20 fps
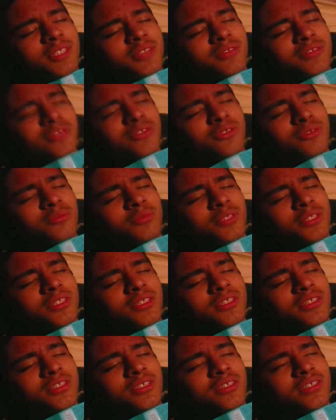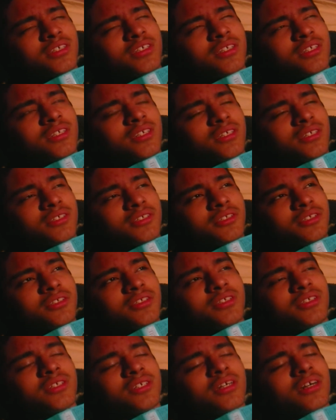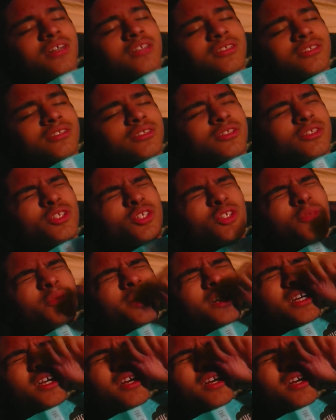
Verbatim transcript: off so much. St ah, stupid